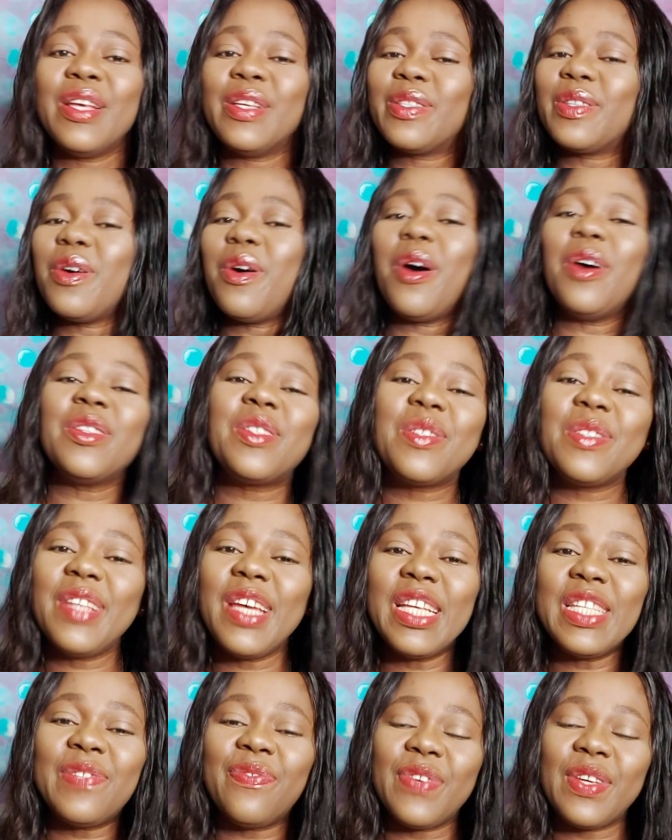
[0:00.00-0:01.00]
So on
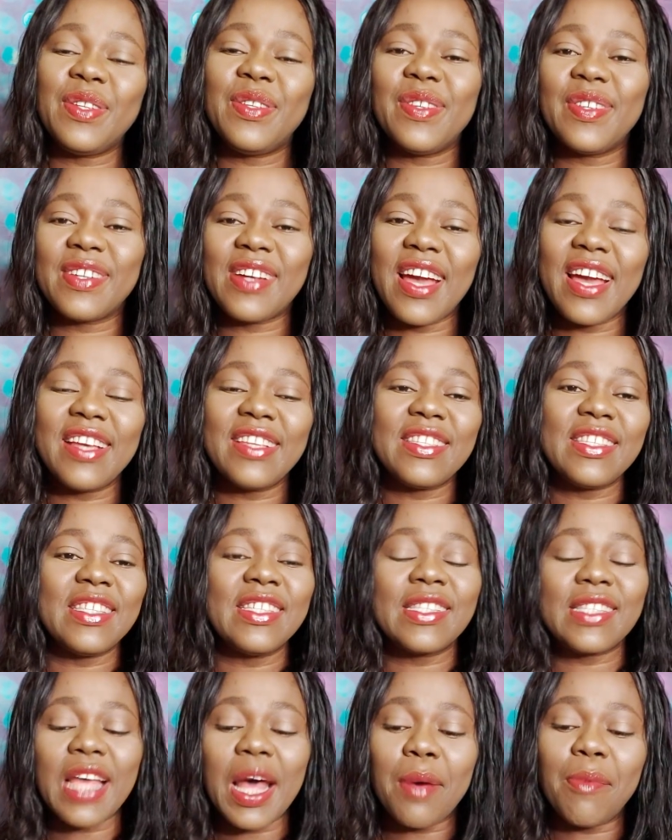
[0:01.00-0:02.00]
today's video guys
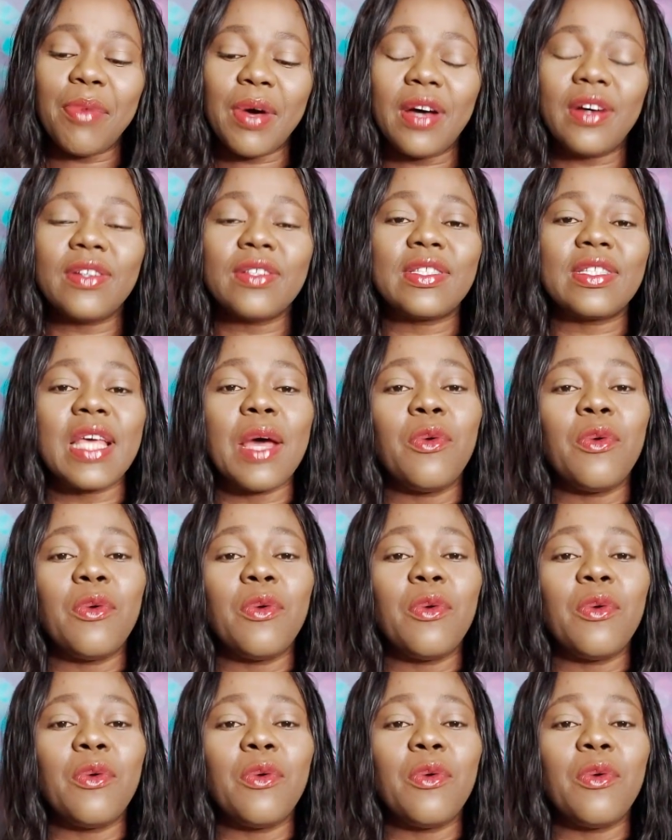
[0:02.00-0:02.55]
is about,